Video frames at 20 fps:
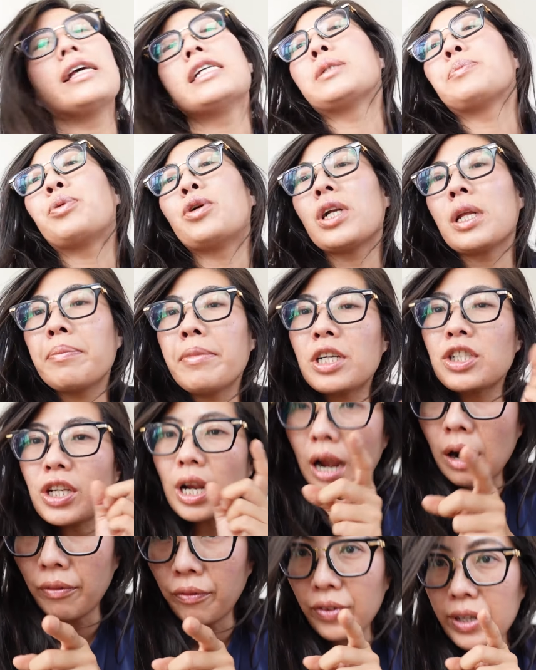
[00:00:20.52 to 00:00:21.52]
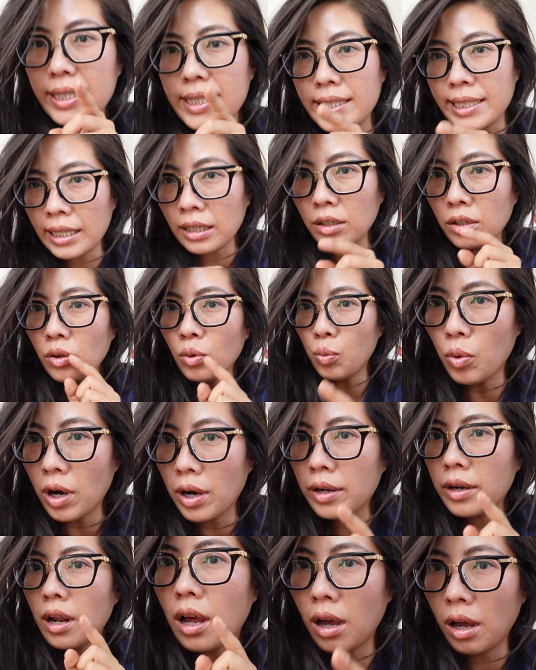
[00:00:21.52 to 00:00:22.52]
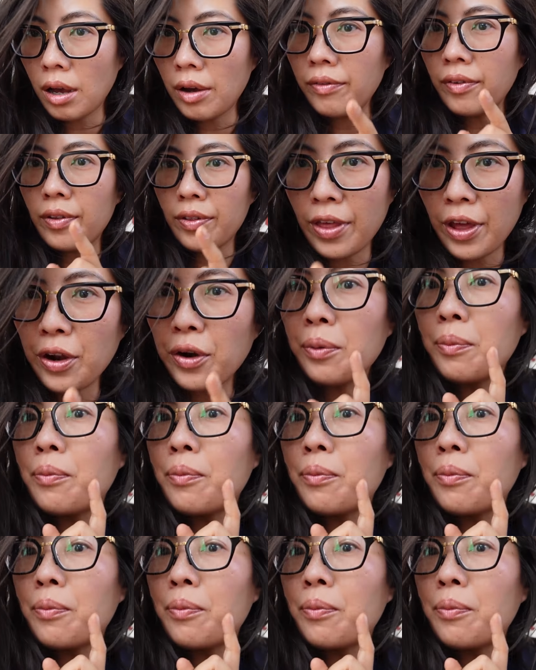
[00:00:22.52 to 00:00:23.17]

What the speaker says: is pretty much every single one of their